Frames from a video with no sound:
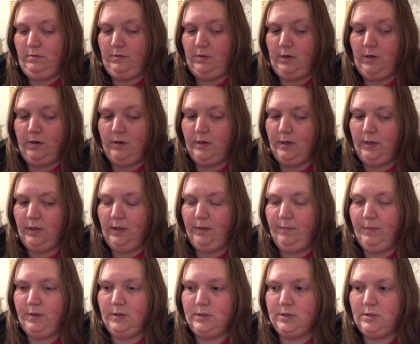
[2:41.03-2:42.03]
Not really
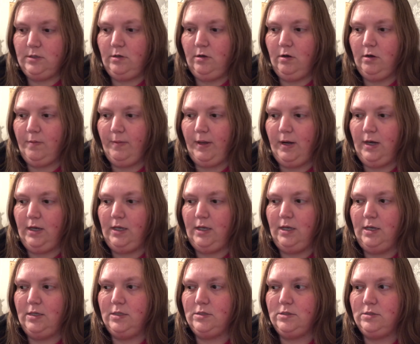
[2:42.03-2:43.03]
much to talk about, I
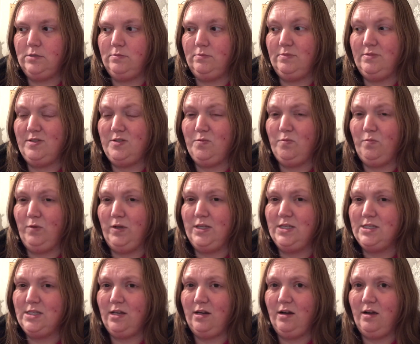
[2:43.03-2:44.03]
guess. It's
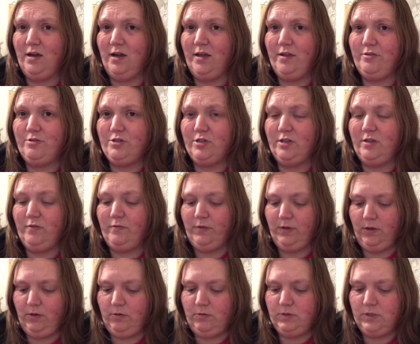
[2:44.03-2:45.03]
Wednesday night. There's nothing
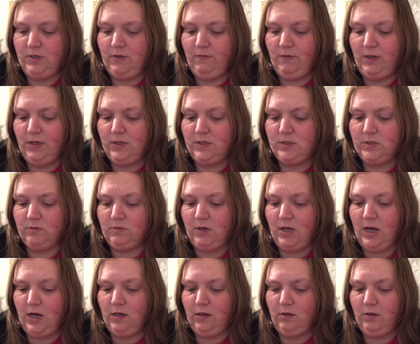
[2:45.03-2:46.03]
really on TV until
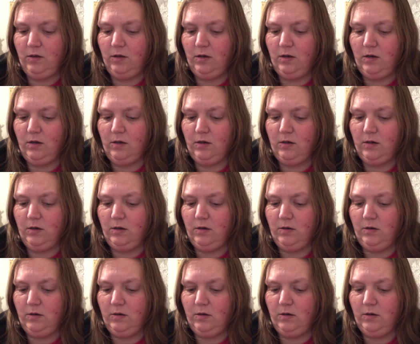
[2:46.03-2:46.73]
9 o'clock.